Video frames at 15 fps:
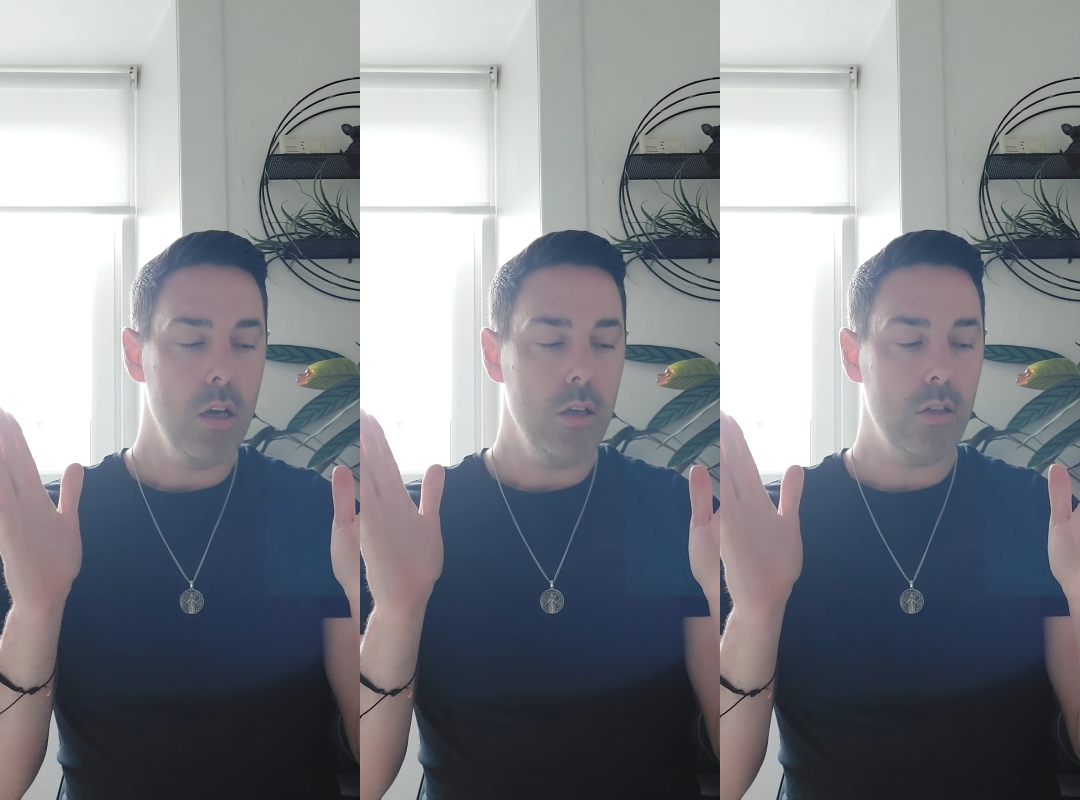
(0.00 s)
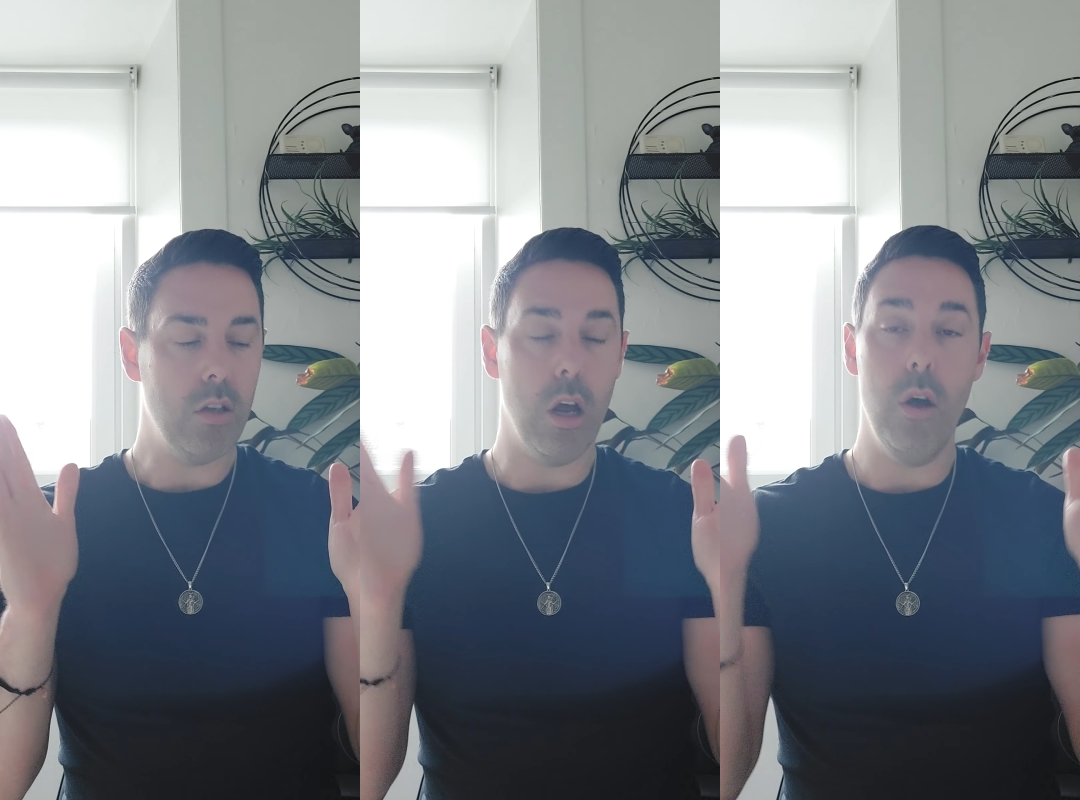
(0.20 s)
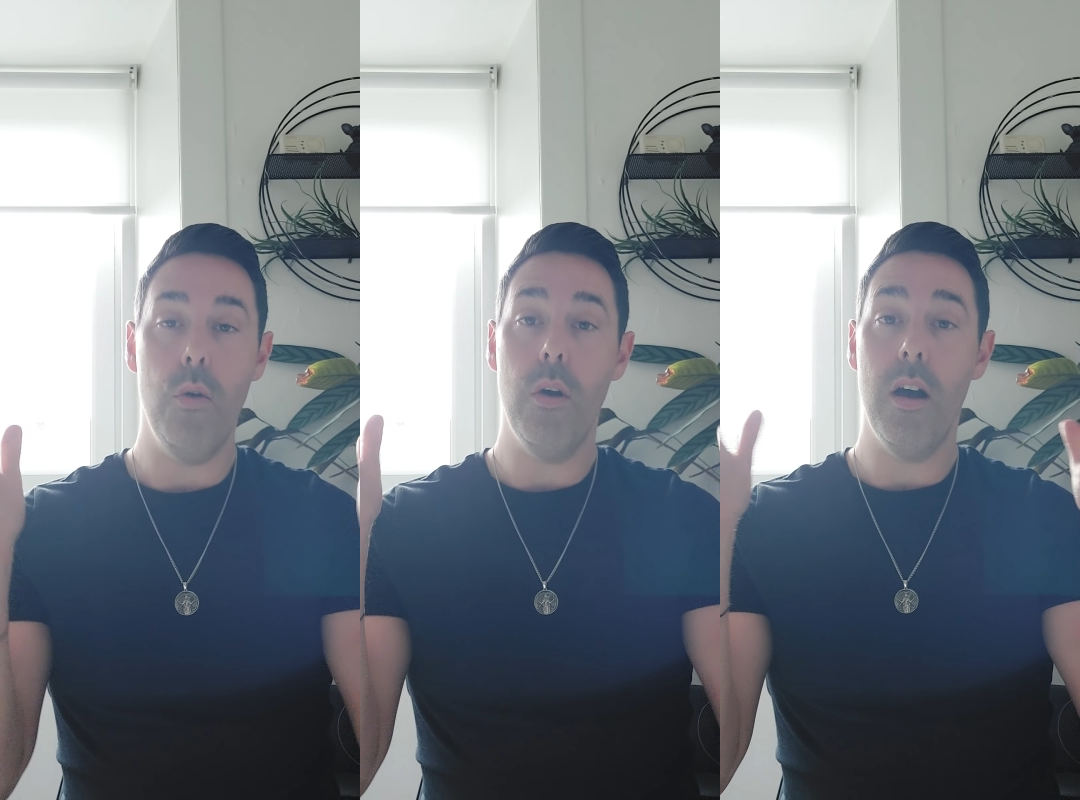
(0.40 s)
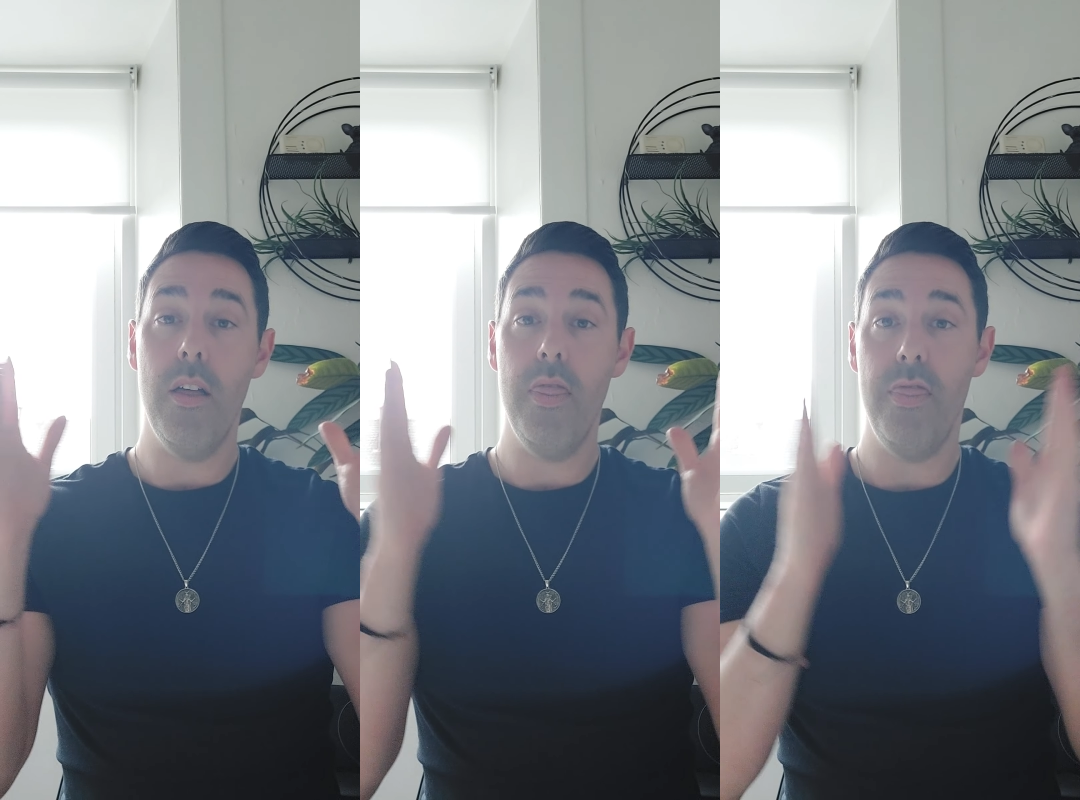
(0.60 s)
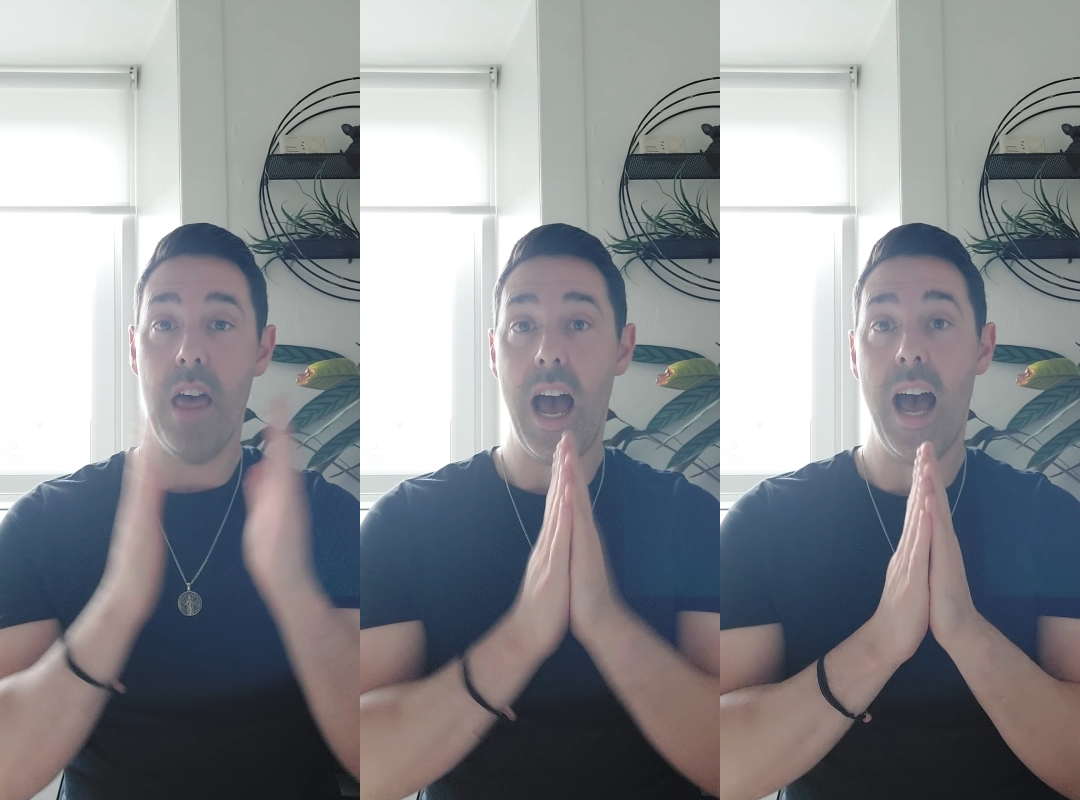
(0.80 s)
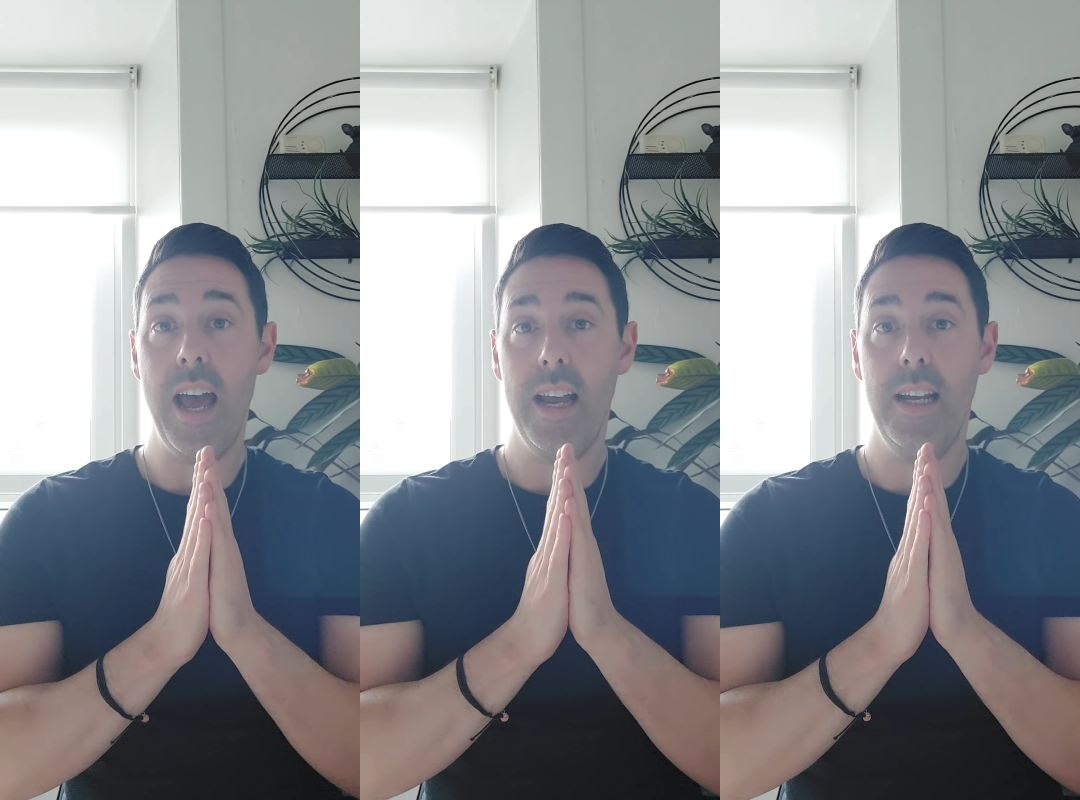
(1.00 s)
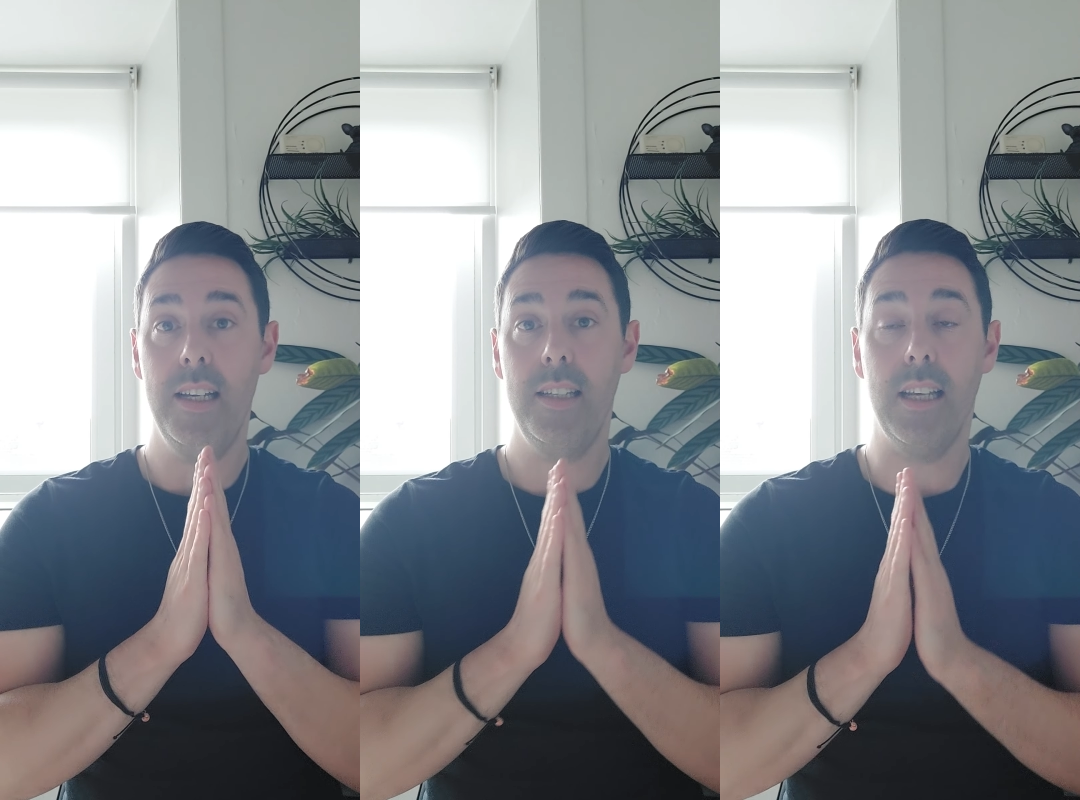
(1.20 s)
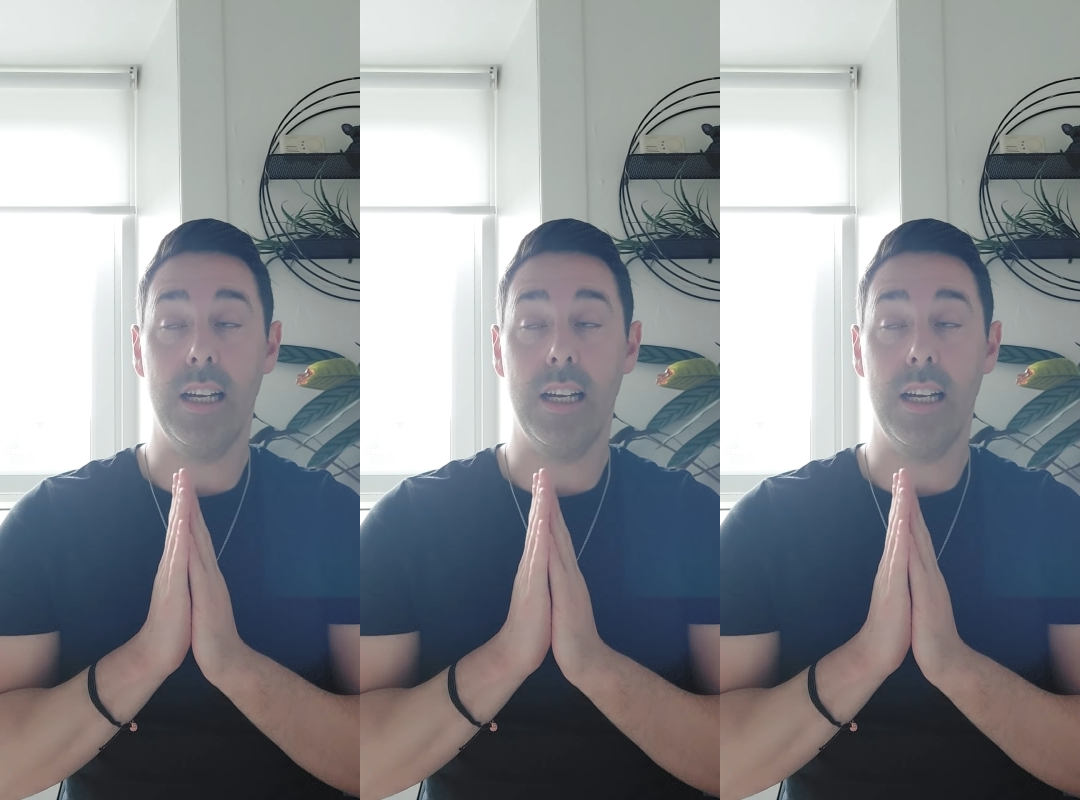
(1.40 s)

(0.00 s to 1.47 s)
So that is